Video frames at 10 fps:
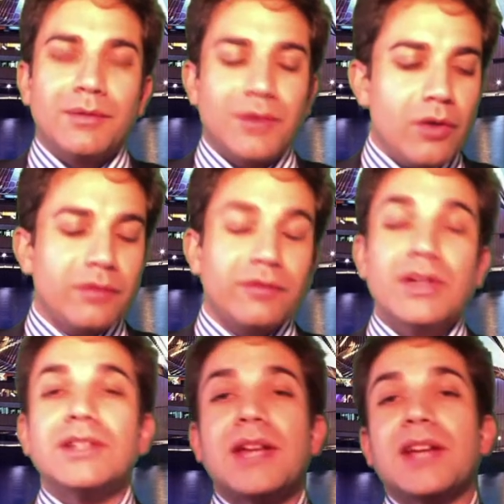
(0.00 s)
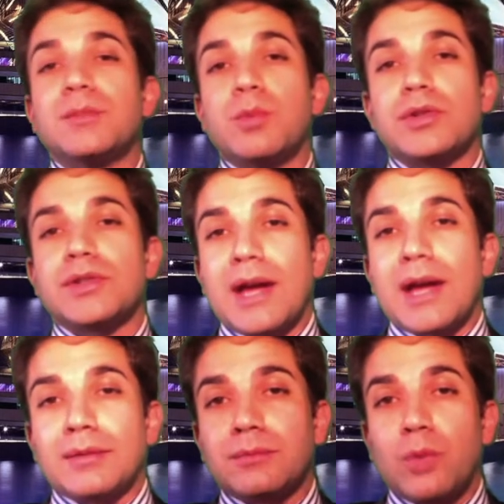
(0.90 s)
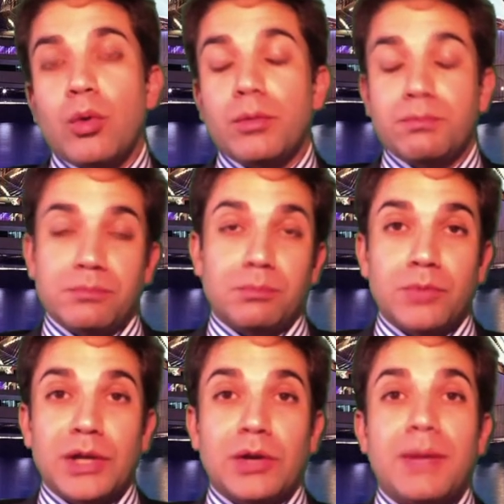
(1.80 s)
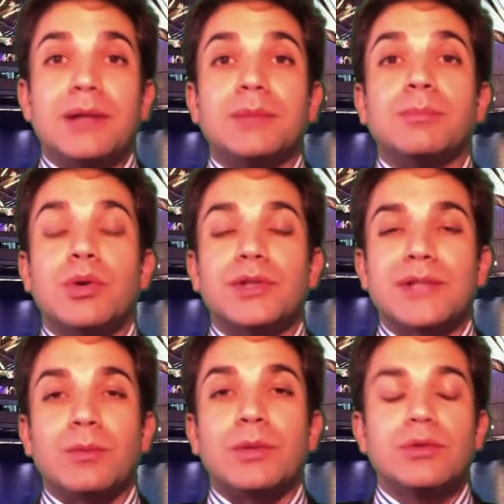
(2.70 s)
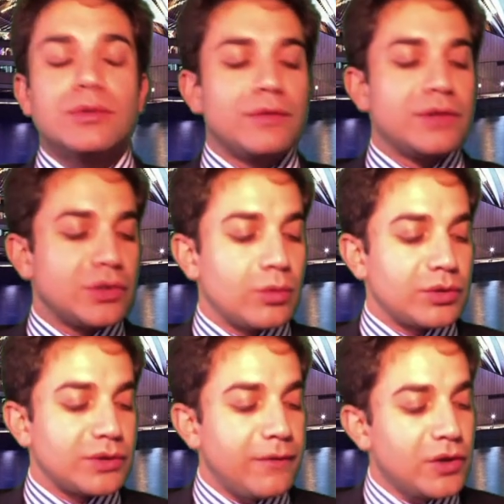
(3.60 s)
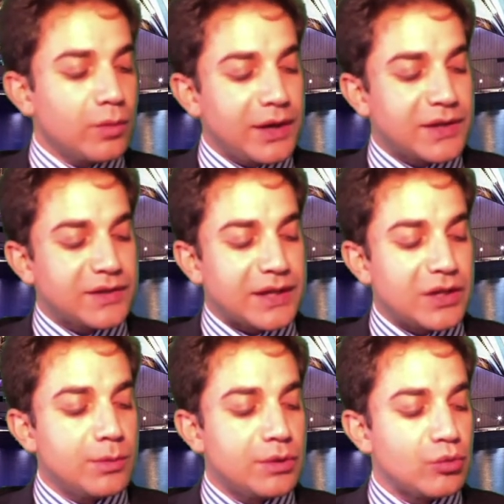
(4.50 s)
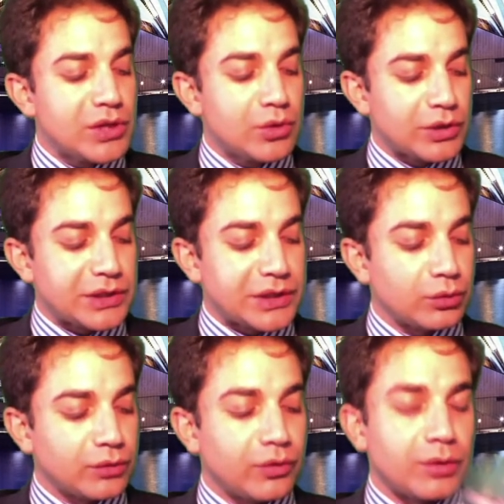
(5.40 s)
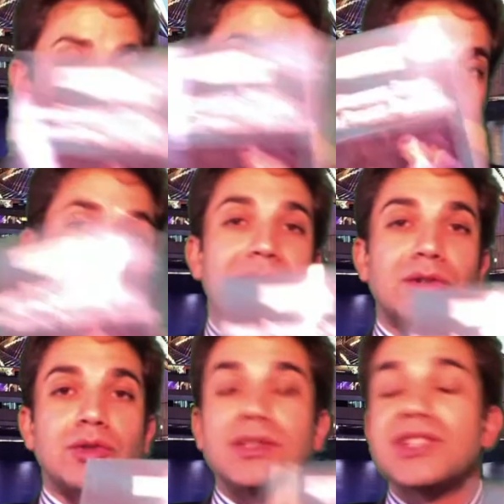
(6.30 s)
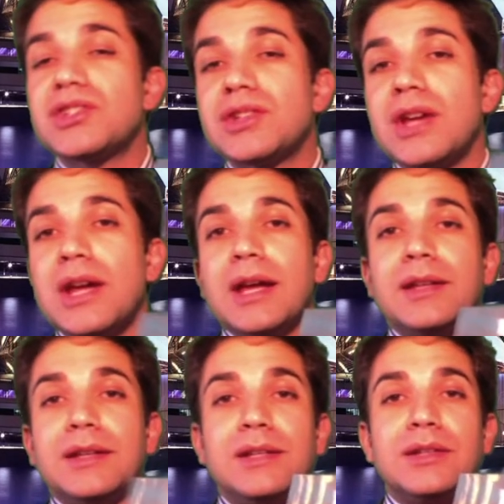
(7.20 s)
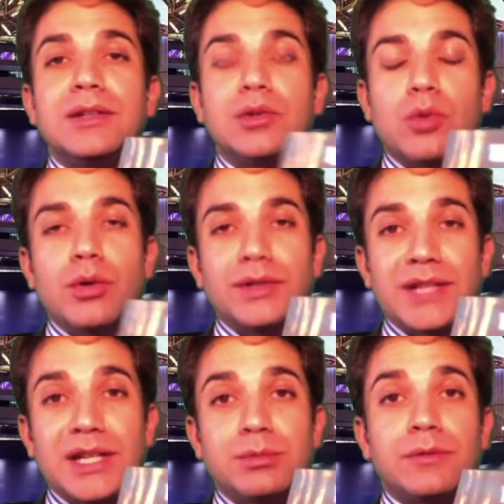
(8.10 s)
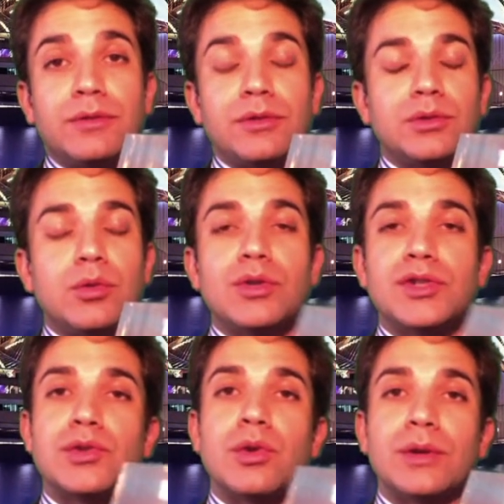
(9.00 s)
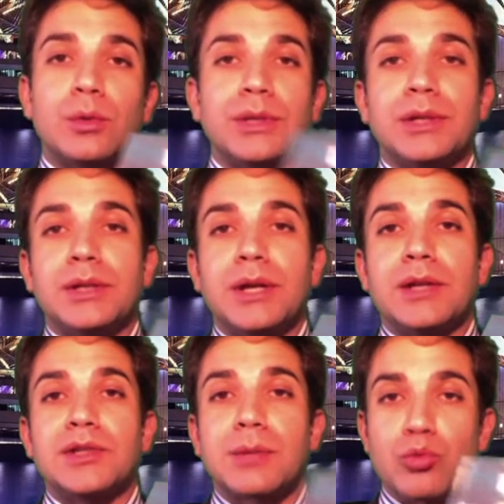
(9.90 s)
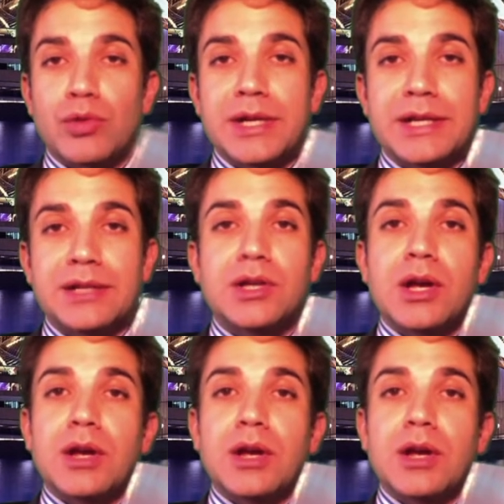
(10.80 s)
There are three textbooks that, or recommended books that we use for this course. The first one is the Human Resource Skills for the Project Managers. This is the, the core textbook for the course, so there'll be uh, some readings